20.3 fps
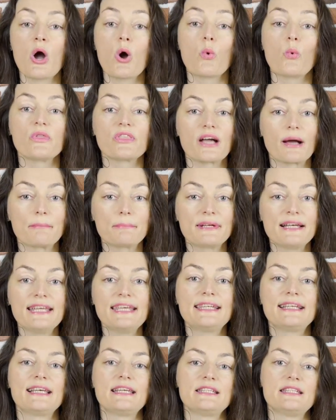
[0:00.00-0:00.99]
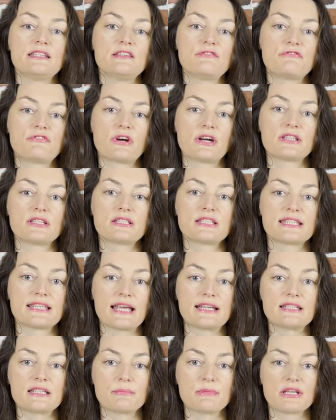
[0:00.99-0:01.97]
with completely different
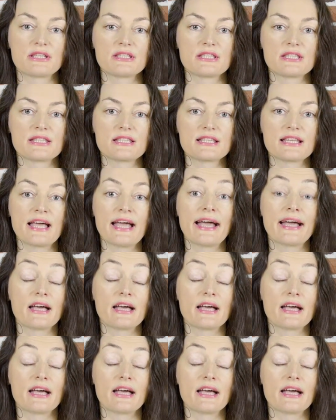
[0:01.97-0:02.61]
sentiments